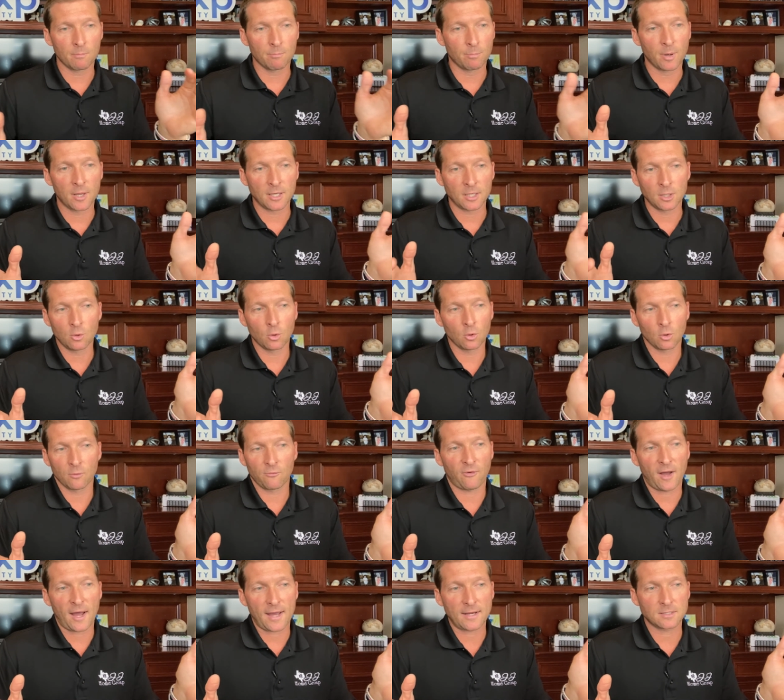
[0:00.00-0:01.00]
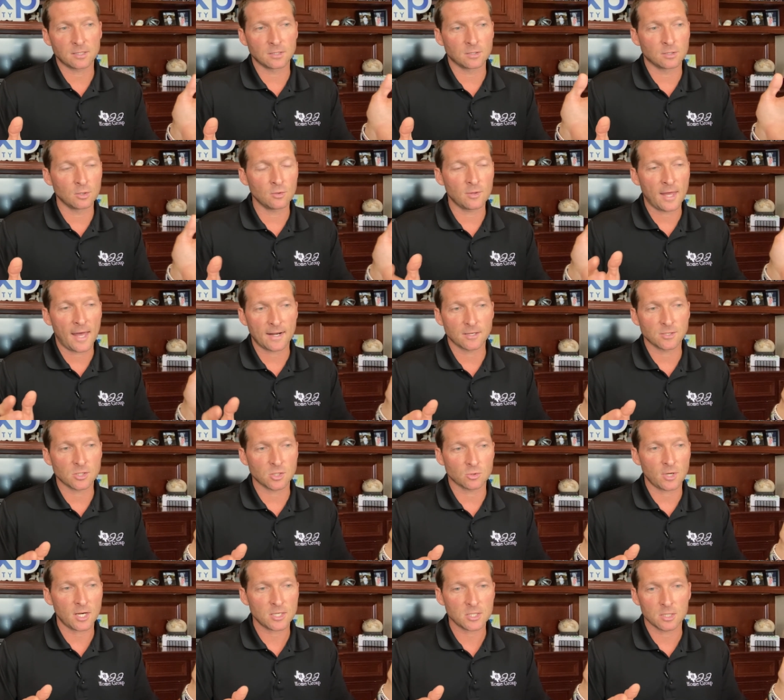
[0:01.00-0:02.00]
But you were fine to do that and
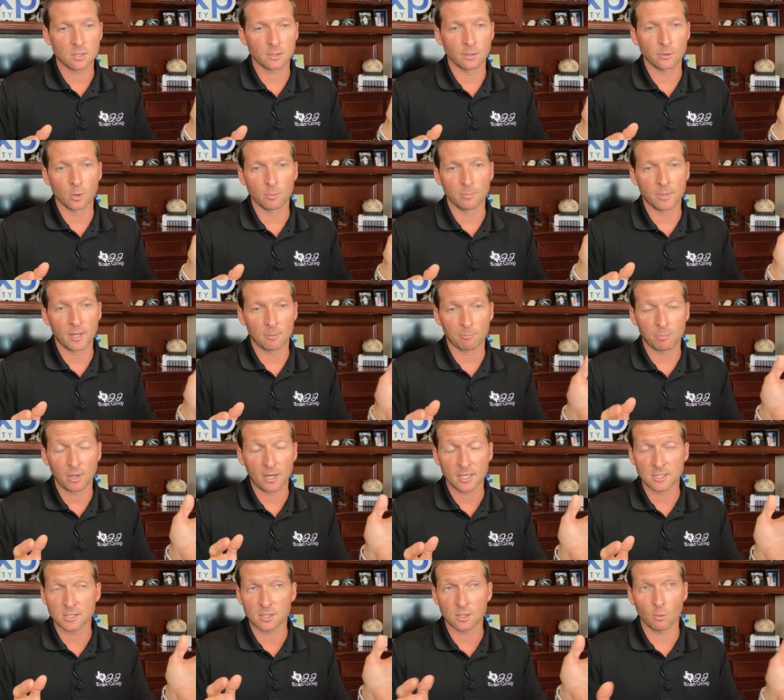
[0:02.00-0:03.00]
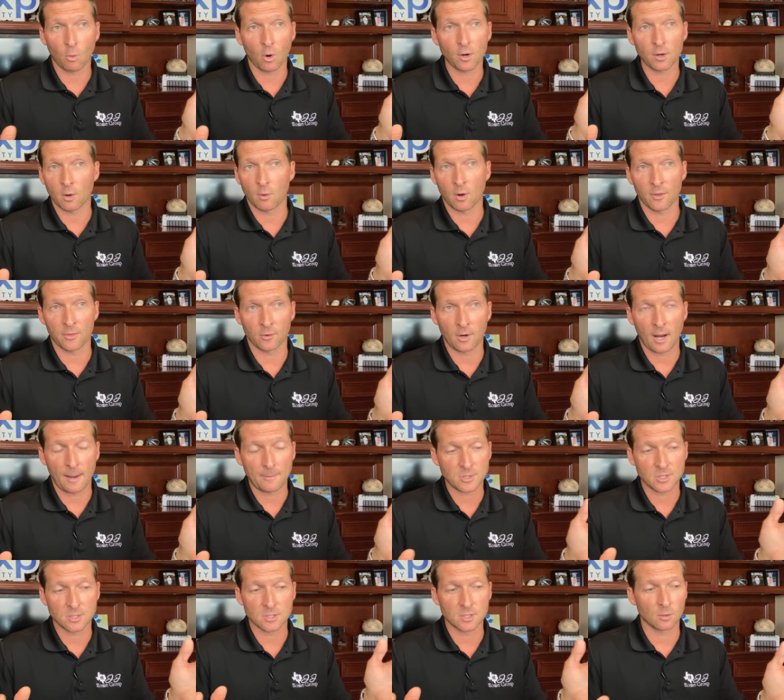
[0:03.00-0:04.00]
stretched a little bit because there were no other
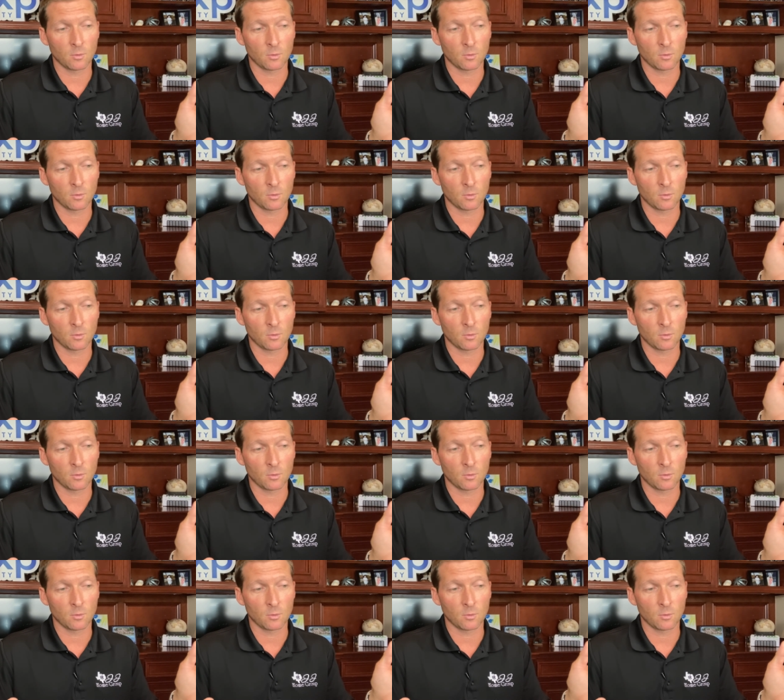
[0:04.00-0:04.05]
options.